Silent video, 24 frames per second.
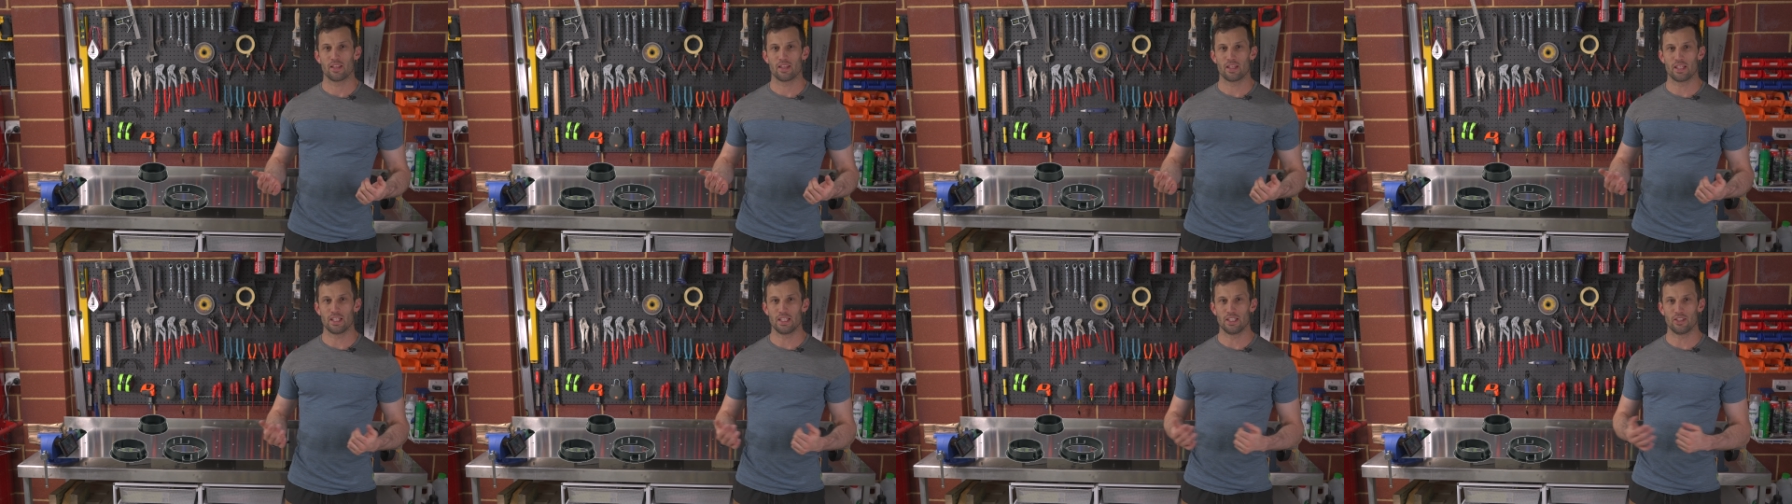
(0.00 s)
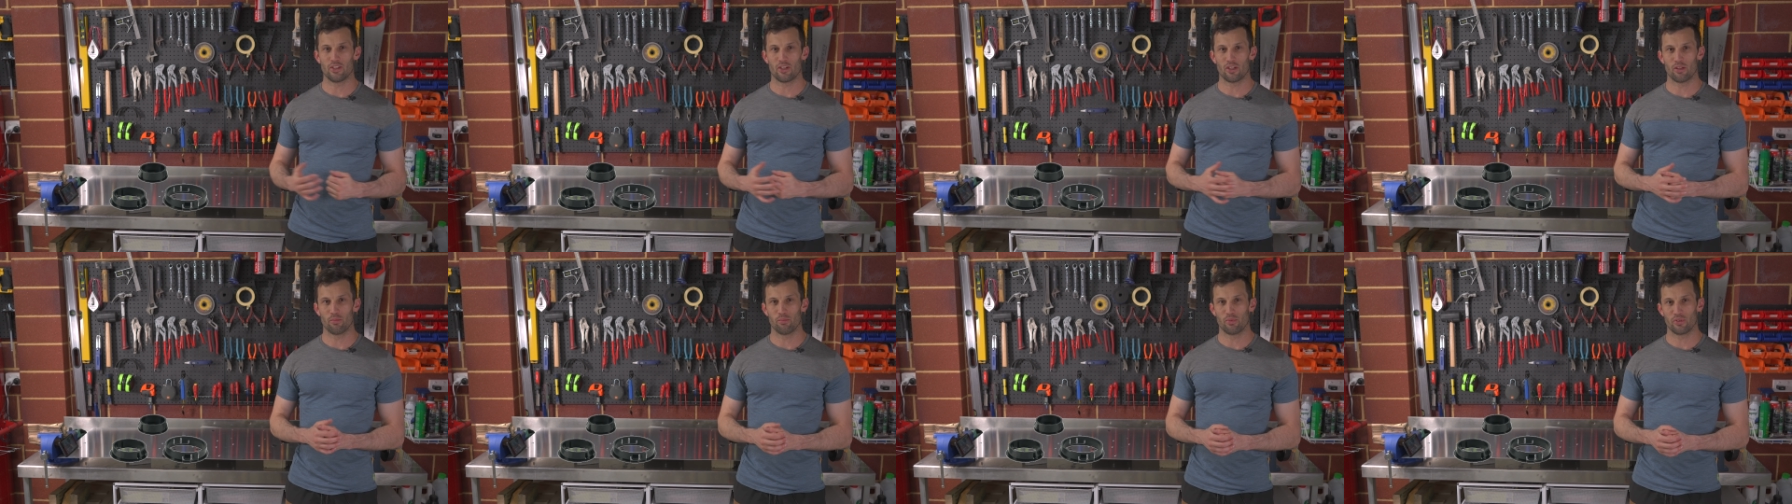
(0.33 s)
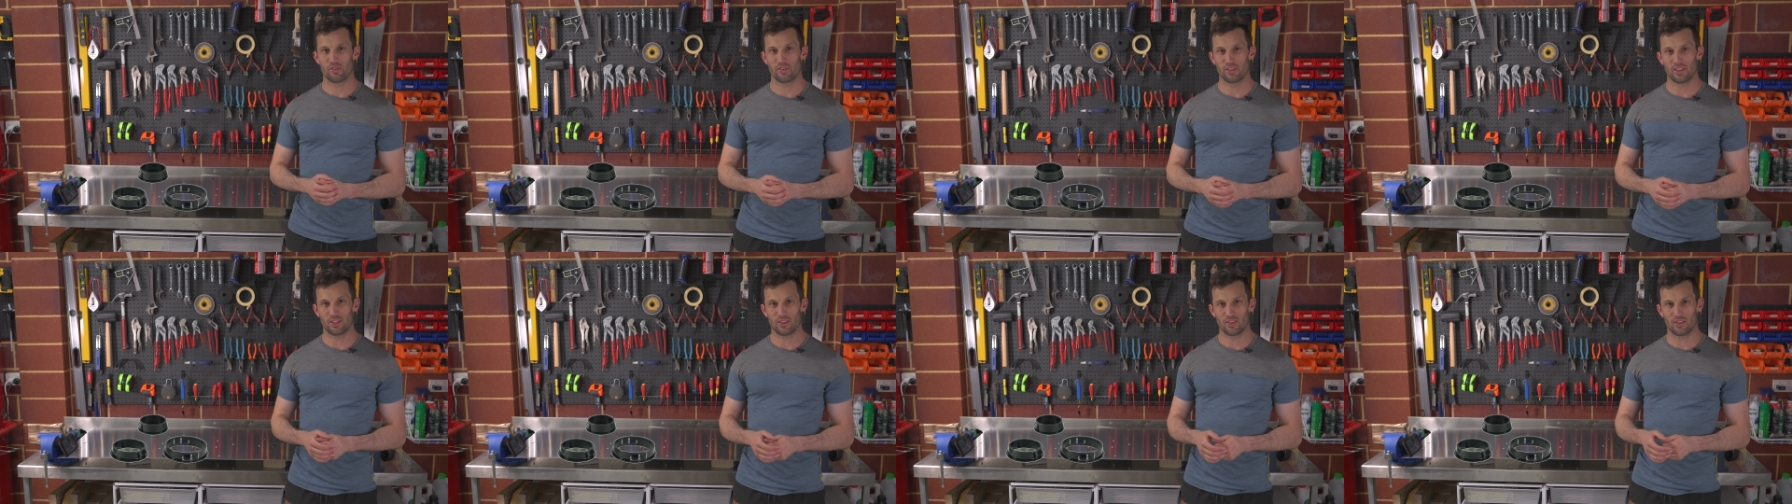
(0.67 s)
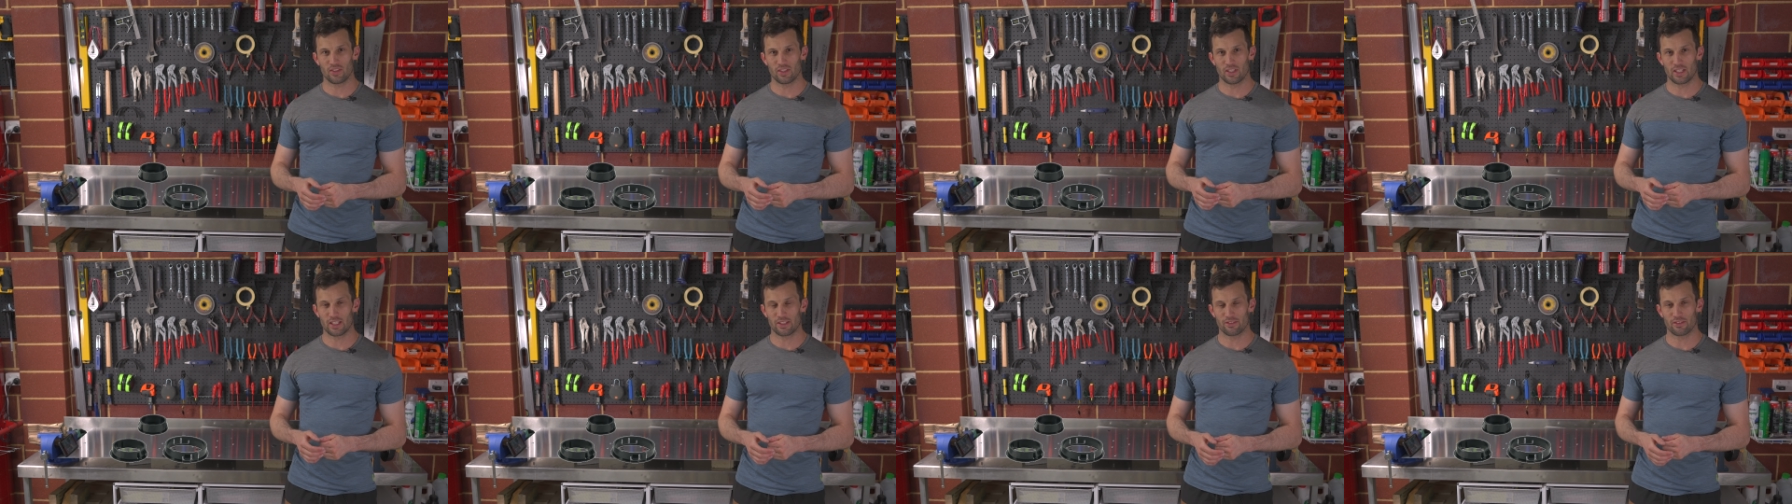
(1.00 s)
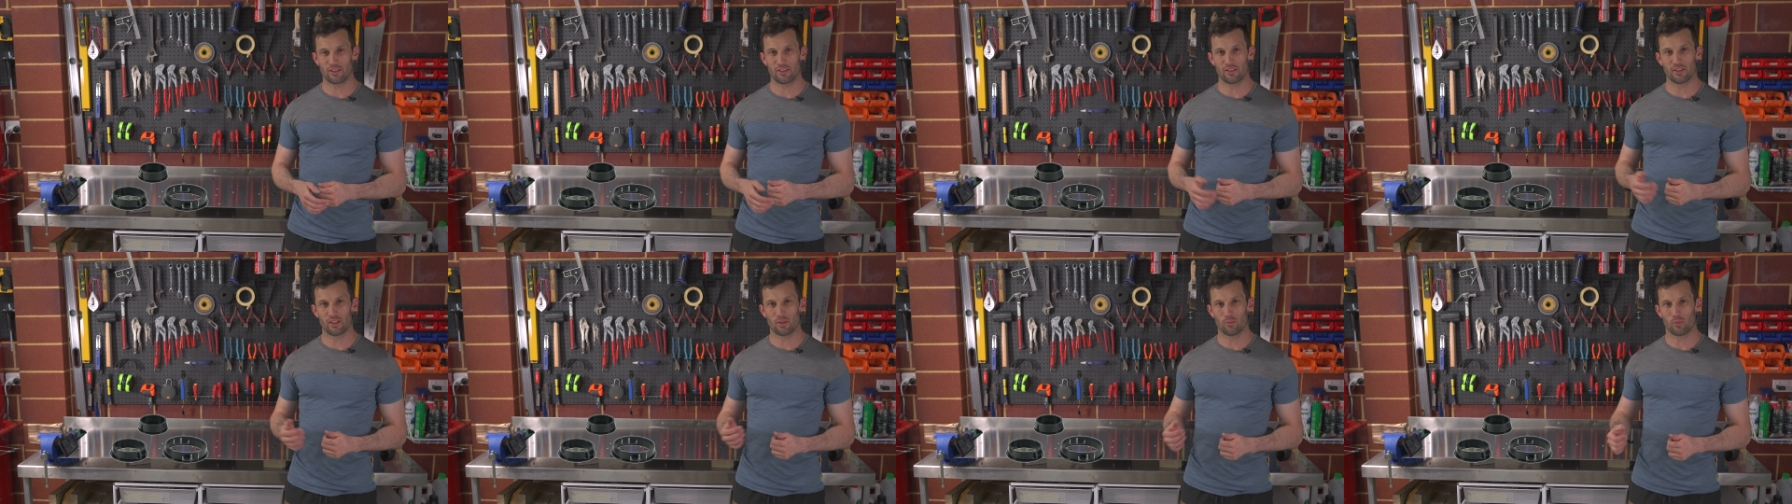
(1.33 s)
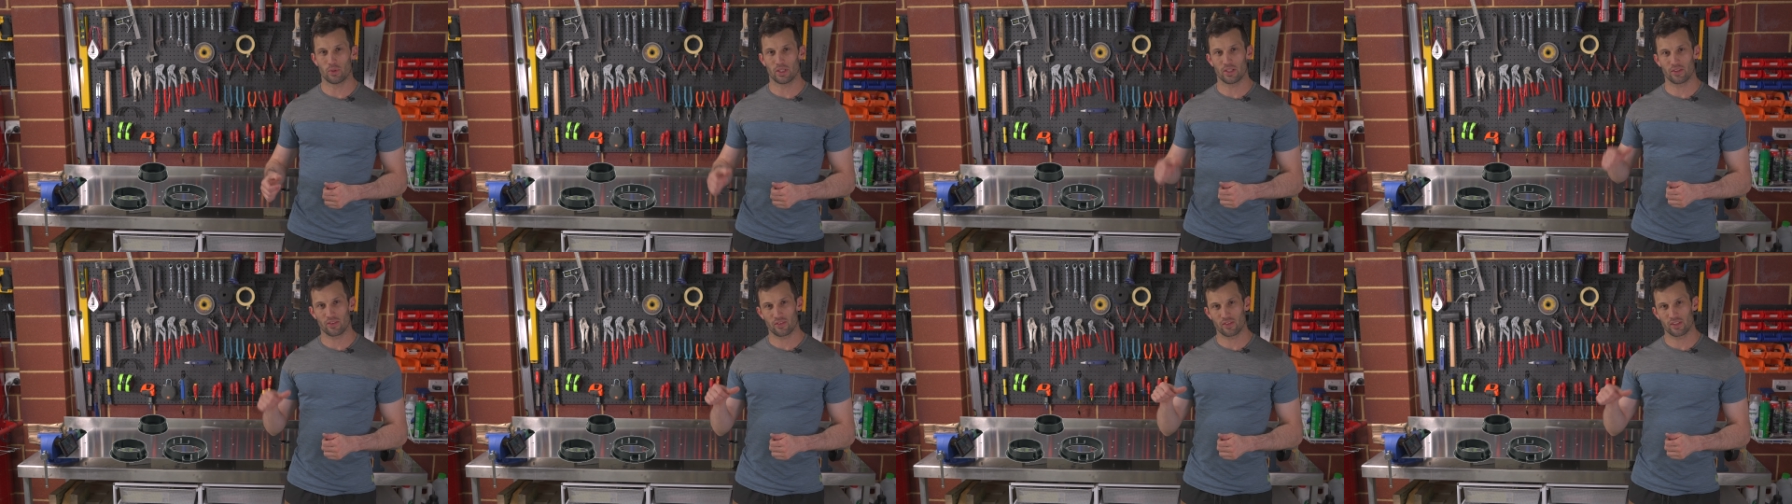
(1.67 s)
The nylon bushings, you only have to drill them
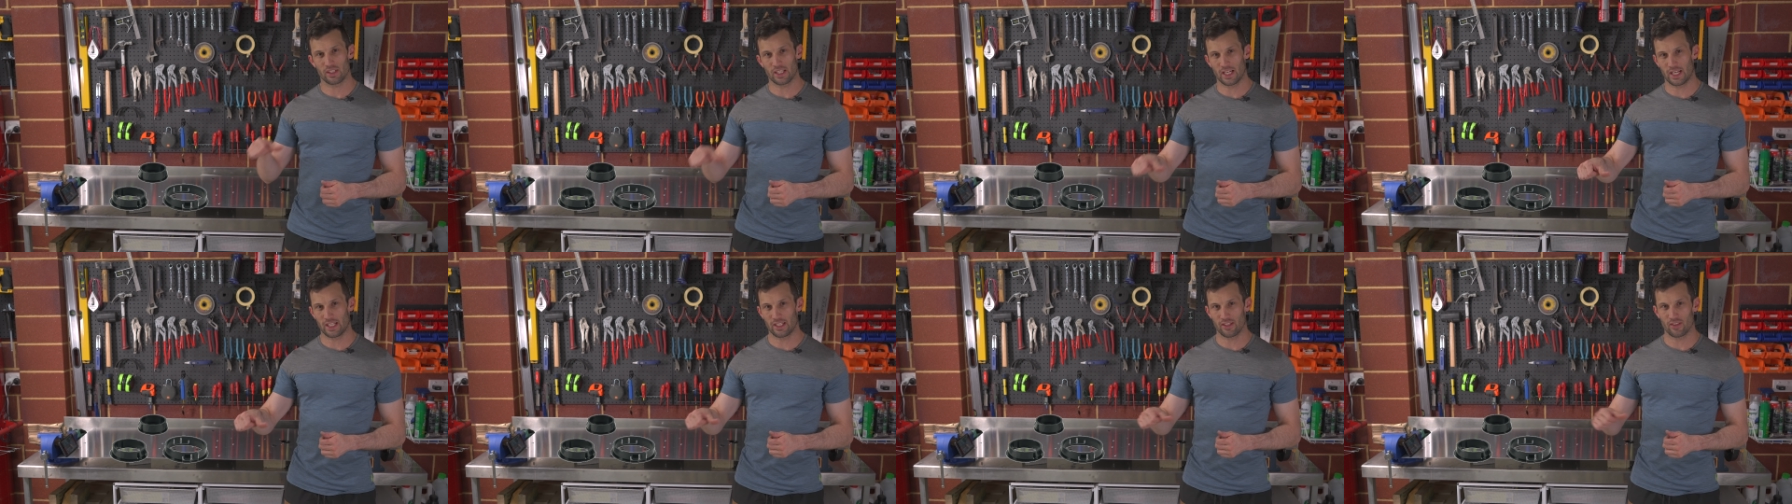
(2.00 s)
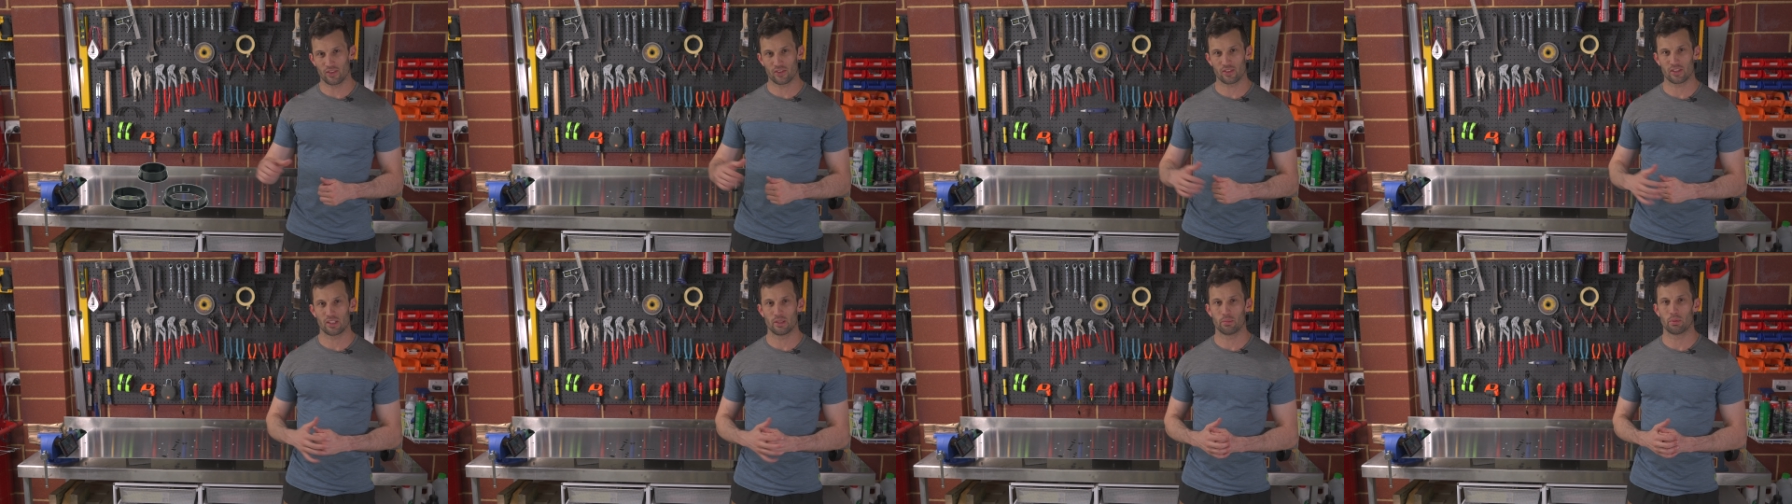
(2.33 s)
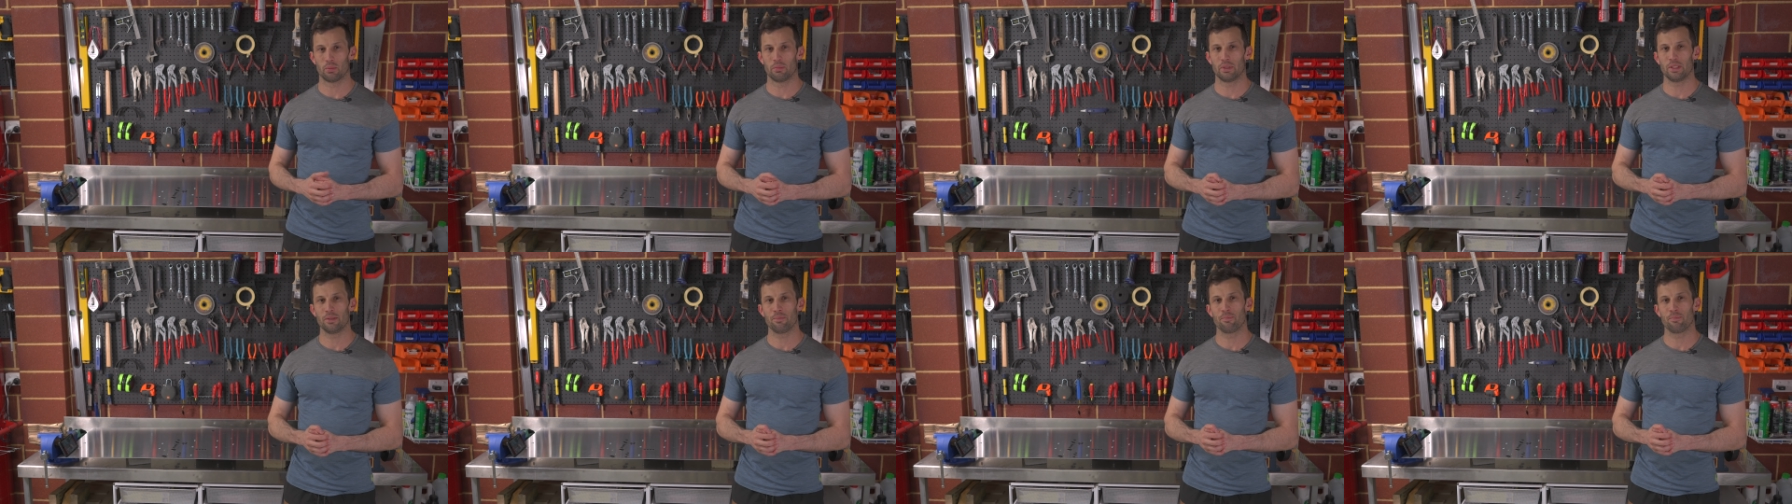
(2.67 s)
once and you just clip them in.